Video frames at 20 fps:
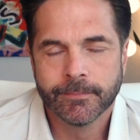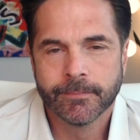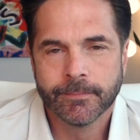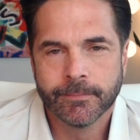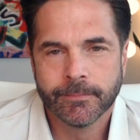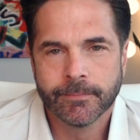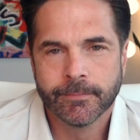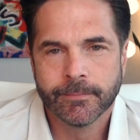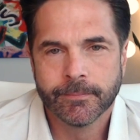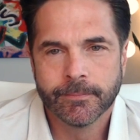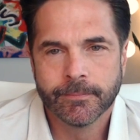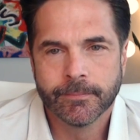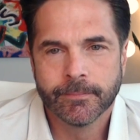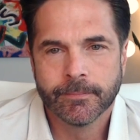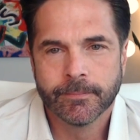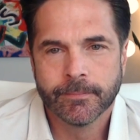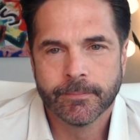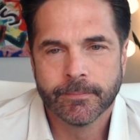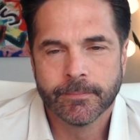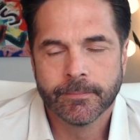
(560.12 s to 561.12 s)

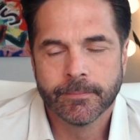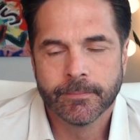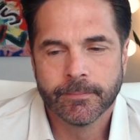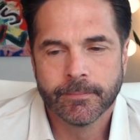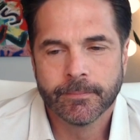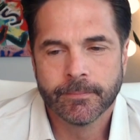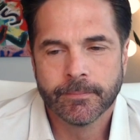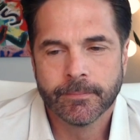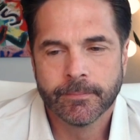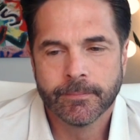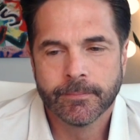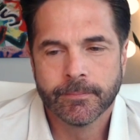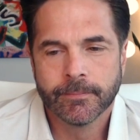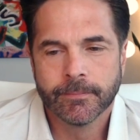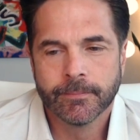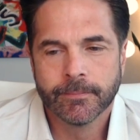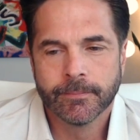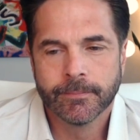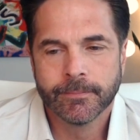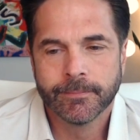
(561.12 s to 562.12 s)
This person isn't speaking.